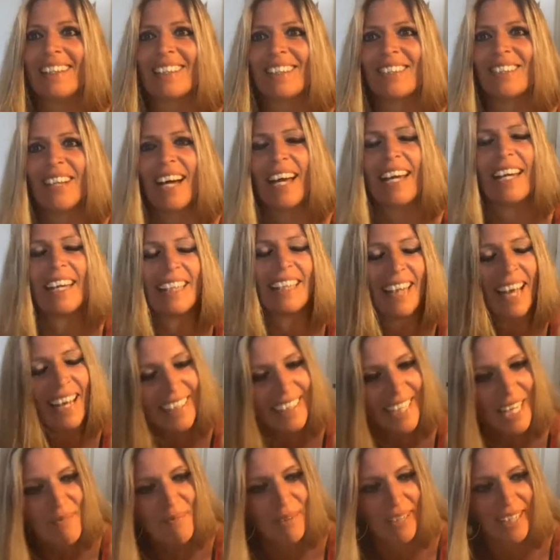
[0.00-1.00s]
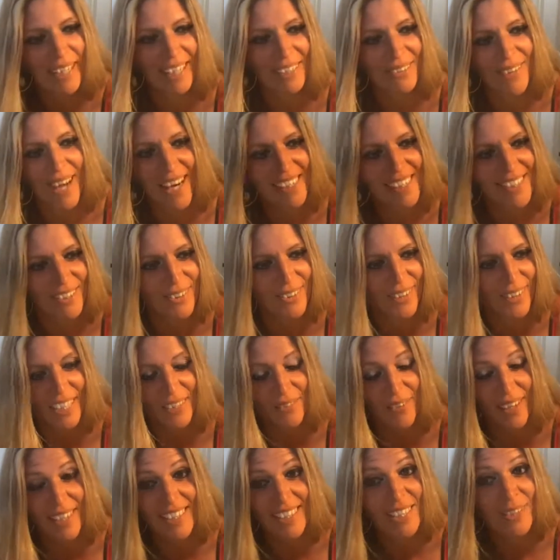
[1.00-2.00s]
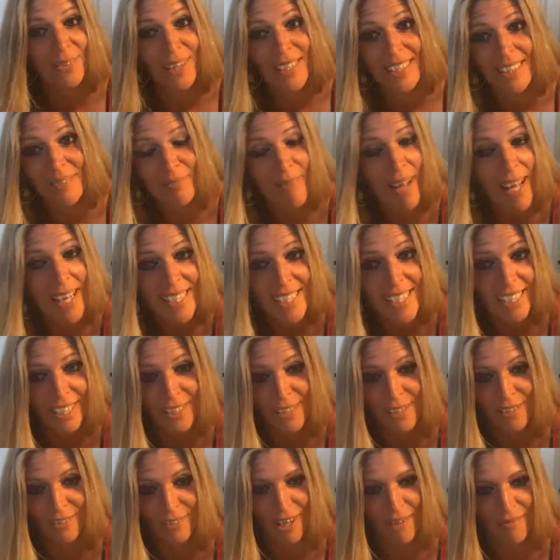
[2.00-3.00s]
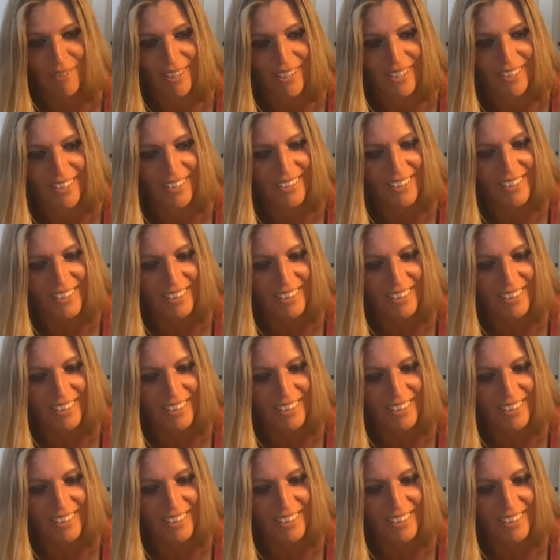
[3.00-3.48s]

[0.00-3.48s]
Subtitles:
So I came here right away. It was magical for me, you know.